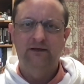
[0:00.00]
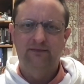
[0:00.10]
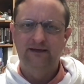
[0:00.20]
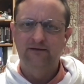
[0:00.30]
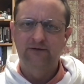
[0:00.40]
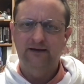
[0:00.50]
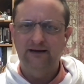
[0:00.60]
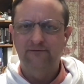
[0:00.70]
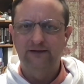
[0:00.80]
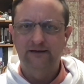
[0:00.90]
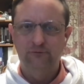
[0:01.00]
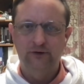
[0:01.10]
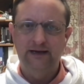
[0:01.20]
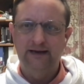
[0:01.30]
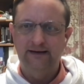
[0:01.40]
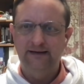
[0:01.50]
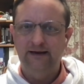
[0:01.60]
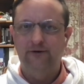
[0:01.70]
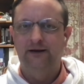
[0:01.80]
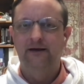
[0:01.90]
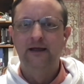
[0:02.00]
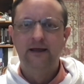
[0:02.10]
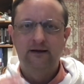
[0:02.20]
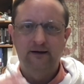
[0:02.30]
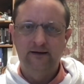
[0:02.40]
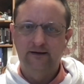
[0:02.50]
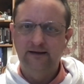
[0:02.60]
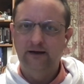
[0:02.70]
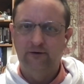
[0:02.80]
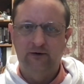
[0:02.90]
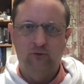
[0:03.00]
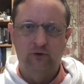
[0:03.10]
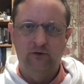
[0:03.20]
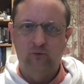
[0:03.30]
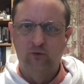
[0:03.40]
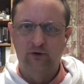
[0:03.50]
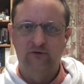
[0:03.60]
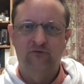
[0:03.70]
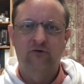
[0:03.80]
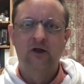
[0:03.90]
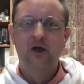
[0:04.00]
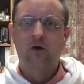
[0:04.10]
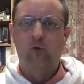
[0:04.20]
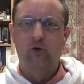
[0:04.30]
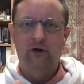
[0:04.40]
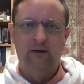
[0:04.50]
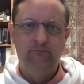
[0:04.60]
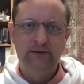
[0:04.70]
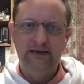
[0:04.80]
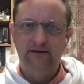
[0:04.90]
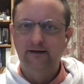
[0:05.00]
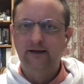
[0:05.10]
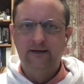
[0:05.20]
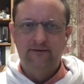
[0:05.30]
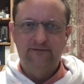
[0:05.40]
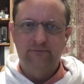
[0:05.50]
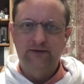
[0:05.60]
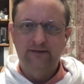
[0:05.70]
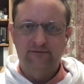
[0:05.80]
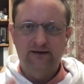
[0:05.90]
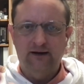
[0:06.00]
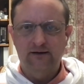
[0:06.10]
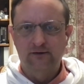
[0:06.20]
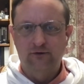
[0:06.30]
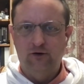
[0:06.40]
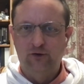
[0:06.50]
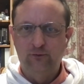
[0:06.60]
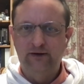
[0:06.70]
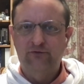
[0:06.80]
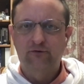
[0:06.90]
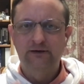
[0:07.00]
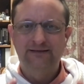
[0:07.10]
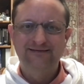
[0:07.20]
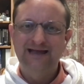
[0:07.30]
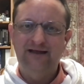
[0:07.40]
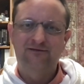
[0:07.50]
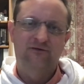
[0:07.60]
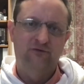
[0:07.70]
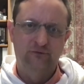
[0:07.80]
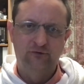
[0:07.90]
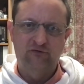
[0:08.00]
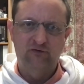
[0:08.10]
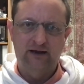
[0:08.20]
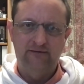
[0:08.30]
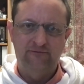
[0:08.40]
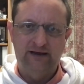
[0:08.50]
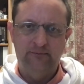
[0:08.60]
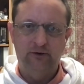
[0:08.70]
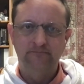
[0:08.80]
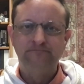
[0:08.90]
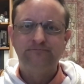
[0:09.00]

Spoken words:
Think of it kind of like looking at a carrot, cutting a carrot or an orange or a beet, something that's got color all the way through it. That's a solution dyed fiber.